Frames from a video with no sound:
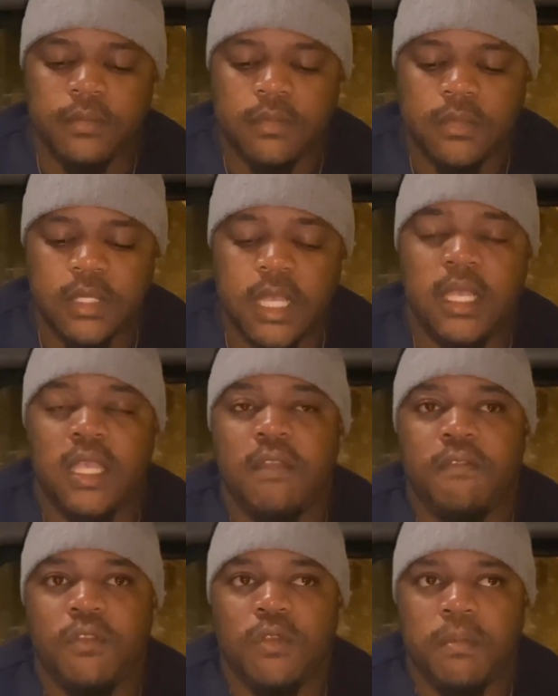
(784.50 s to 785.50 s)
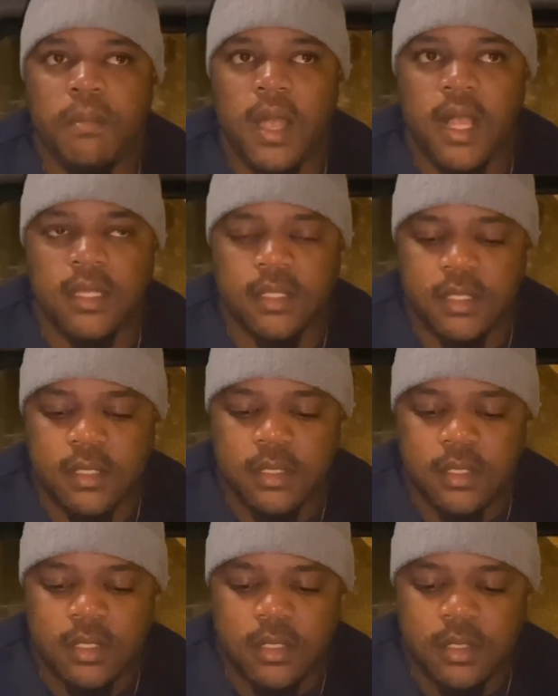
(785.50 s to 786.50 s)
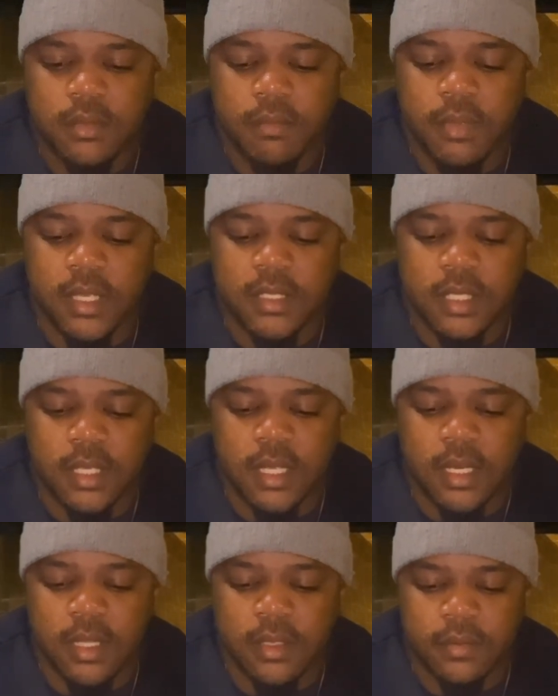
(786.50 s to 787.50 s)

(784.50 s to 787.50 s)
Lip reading: they give you the miles, basically.